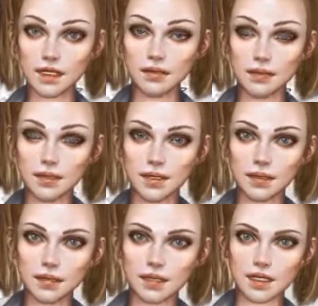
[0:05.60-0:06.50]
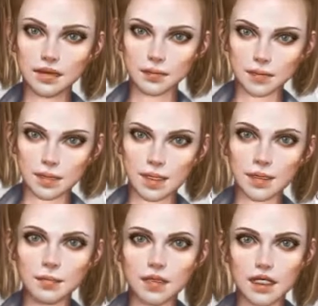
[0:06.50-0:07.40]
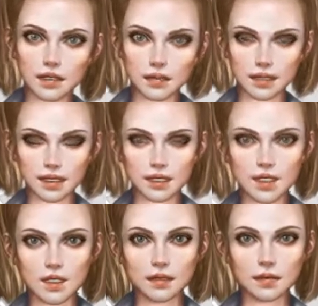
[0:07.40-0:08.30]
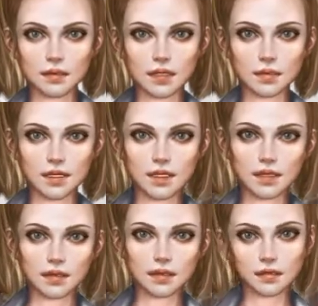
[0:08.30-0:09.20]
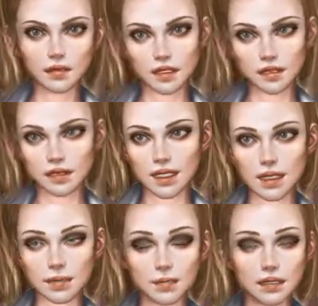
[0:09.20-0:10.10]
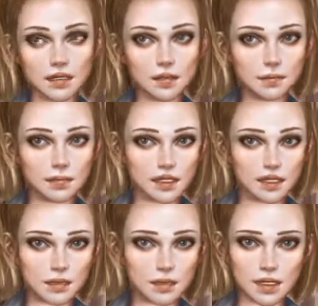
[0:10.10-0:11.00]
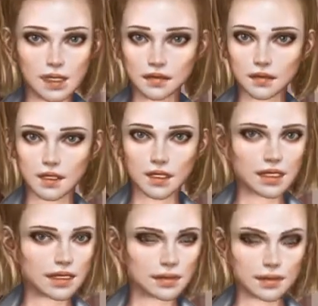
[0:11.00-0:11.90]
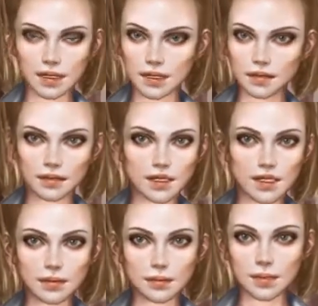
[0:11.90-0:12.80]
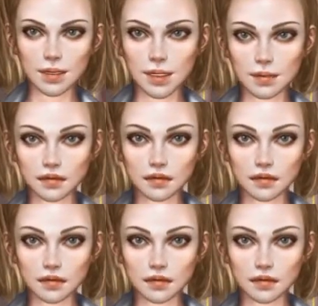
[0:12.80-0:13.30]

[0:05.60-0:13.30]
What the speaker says: a 5-minute walk from Old Street Underground Station, EasyHotel Old Street offers budget accommodations in London between Shoreditch and Farringdon.